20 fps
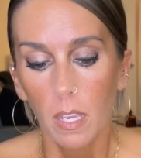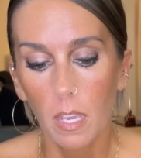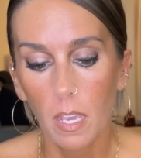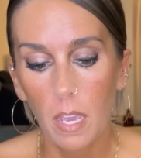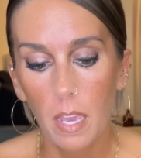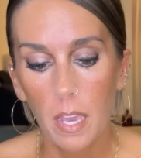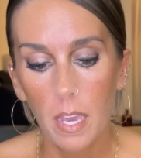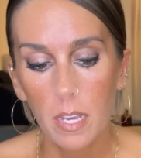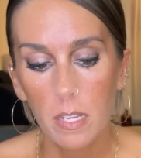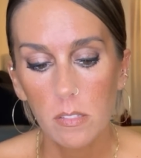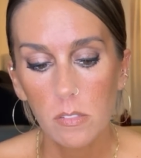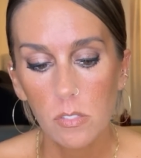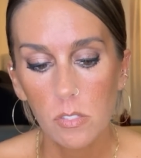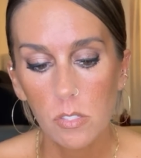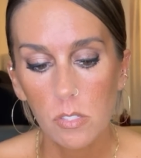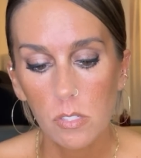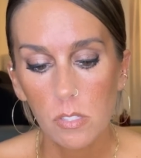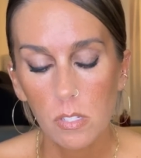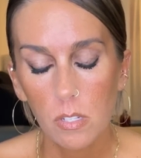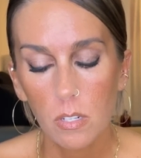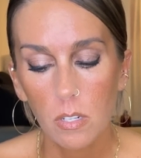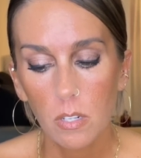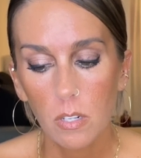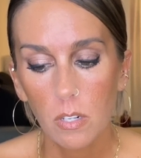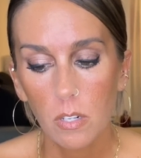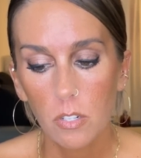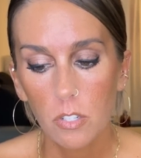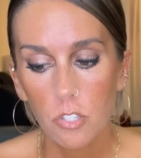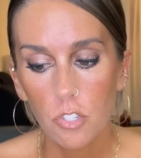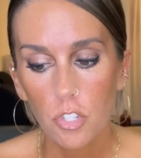And
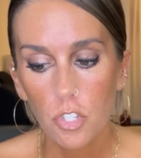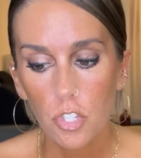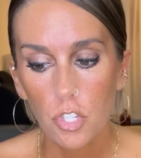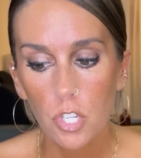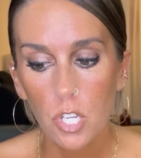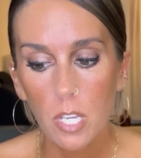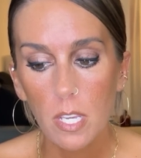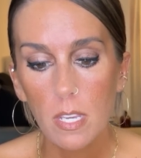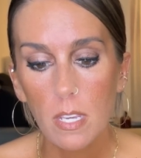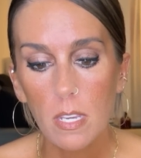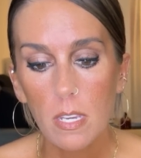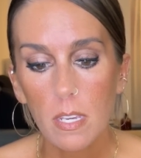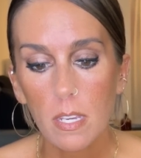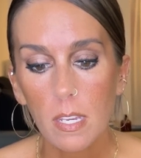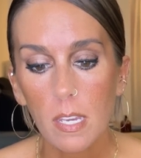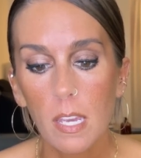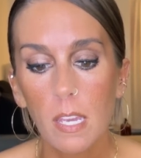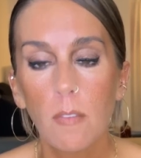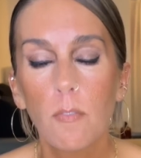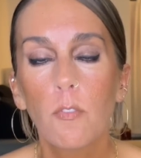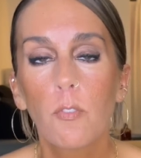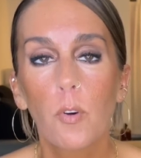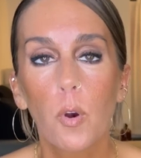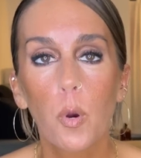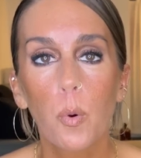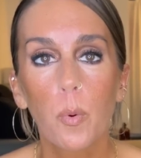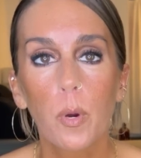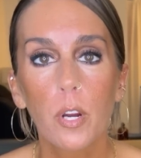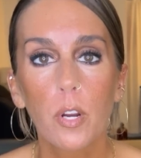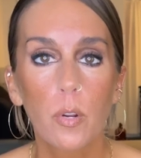she came
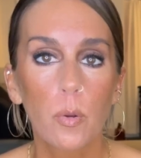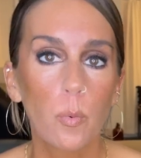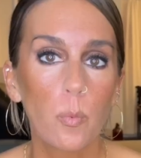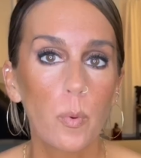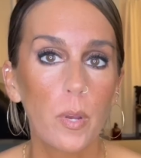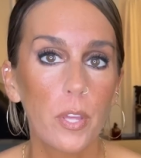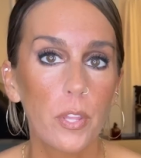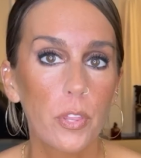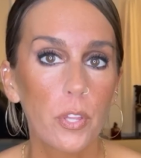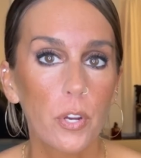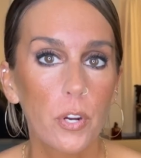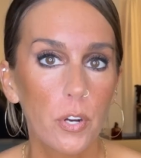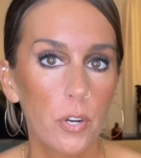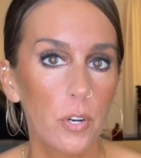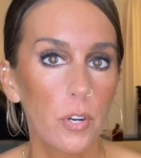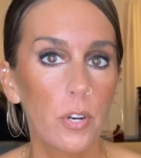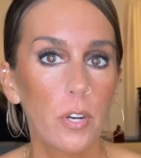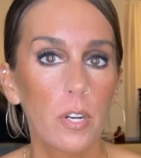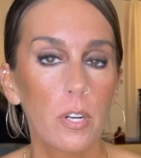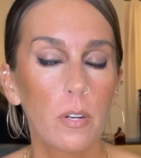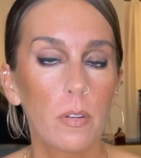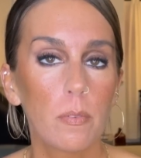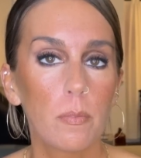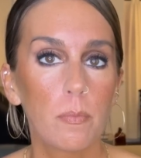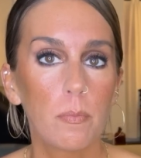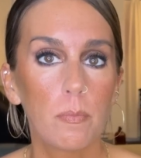forward with her